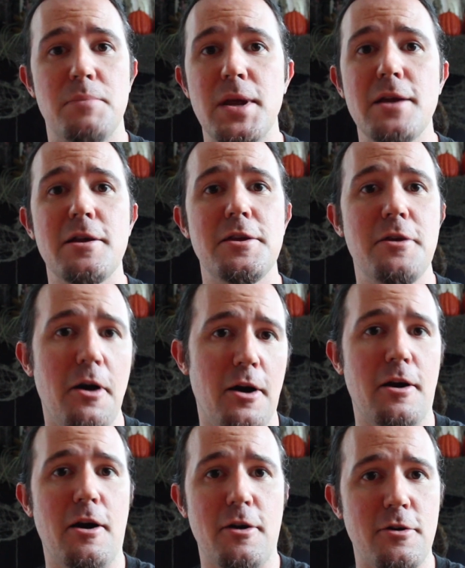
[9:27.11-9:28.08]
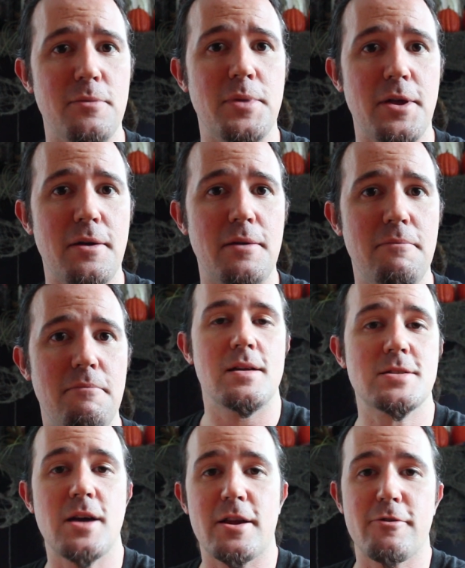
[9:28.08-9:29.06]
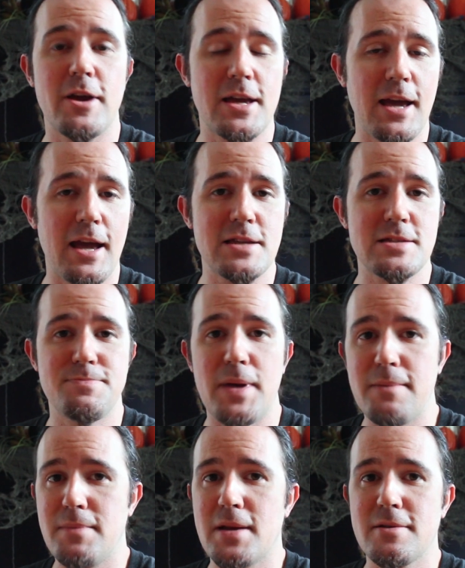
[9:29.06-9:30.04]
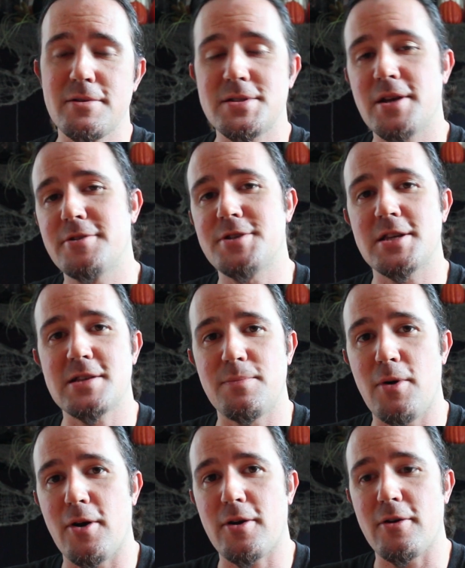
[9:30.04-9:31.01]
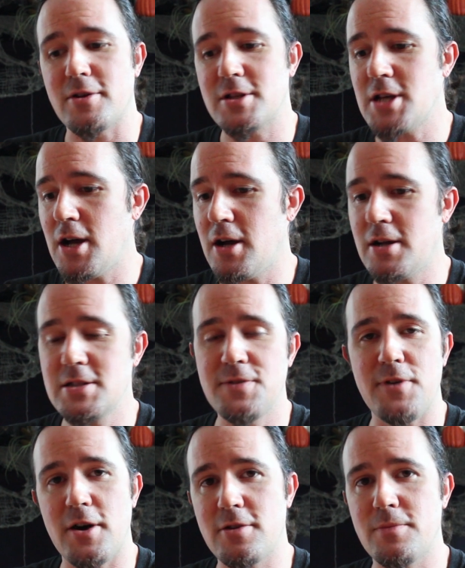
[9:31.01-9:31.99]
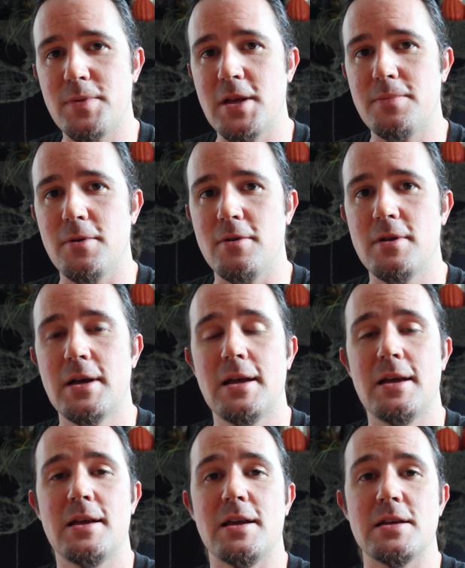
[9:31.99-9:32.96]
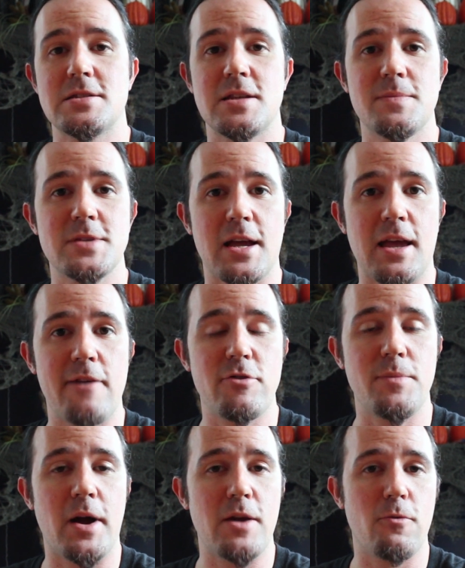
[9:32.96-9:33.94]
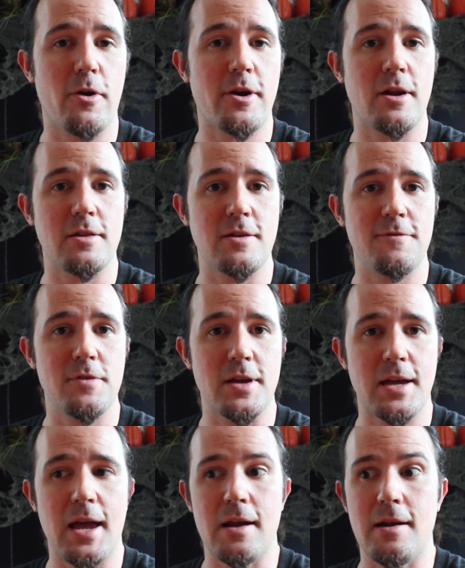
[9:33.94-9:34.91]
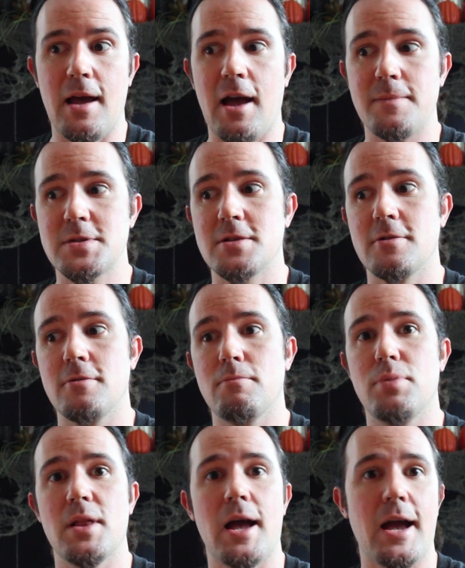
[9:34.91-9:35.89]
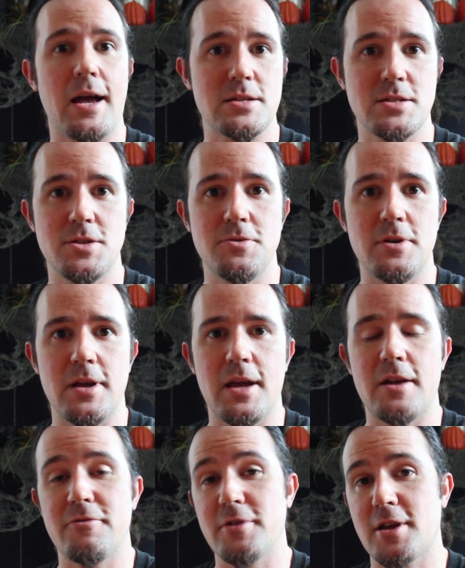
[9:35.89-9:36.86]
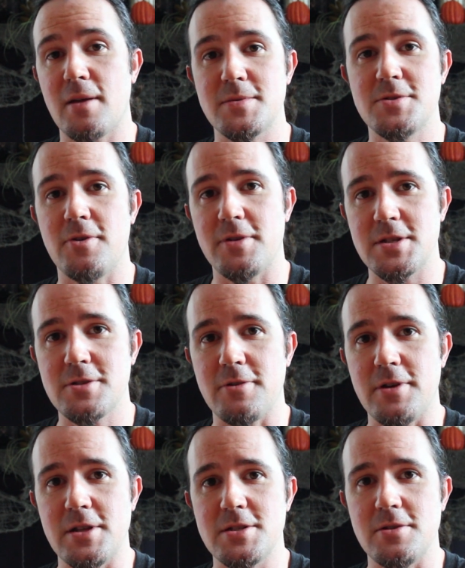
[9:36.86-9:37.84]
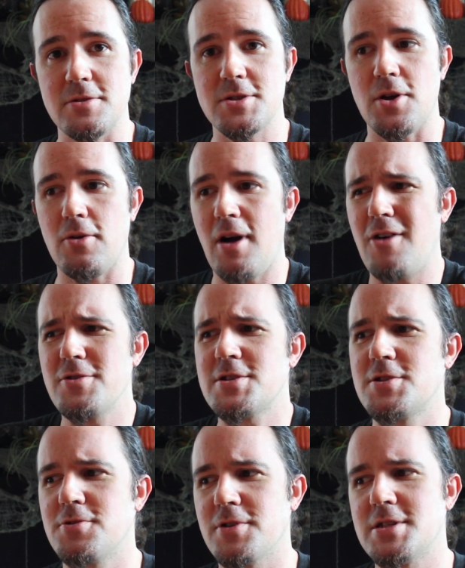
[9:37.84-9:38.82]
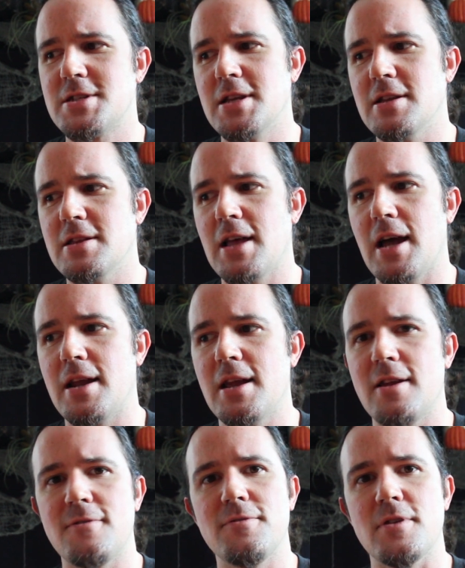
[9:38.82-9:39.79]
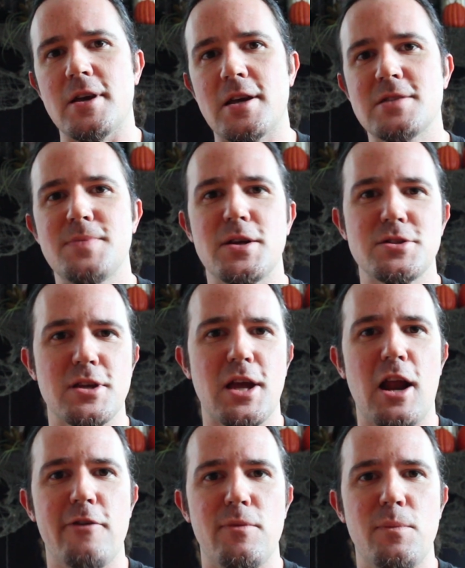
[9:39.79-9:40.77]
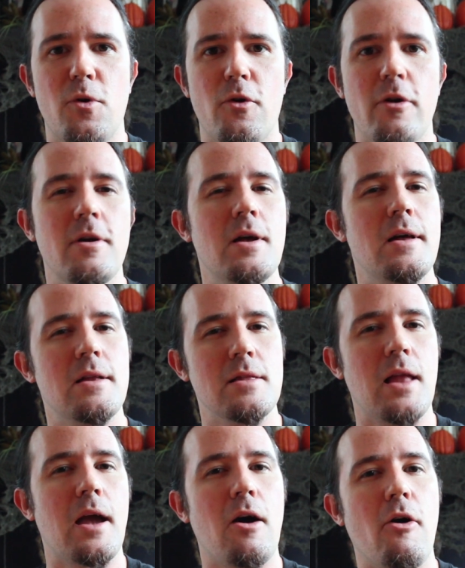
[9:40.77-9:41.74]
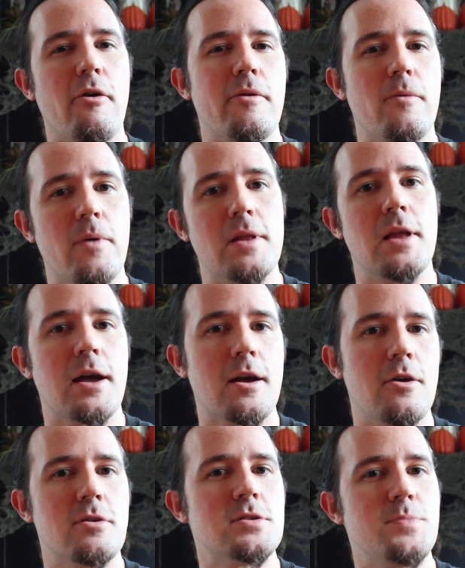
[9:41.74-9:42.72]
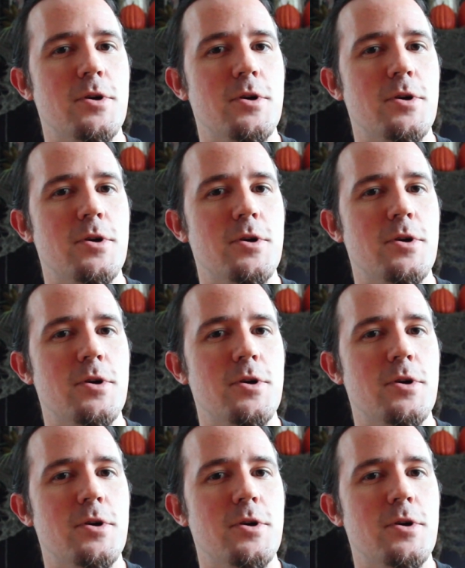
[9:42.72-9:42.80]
being a young Uncle Ben. It's got a great cast, Bette Midler, Sarah Jessica Parker, tons of other people. It seems like everybody working on the flick had an absolute blast doing it, and it really comes through on the screen too, so I always enjoy seeing that in a flick, especially kind of a more lighthearted one like Hocus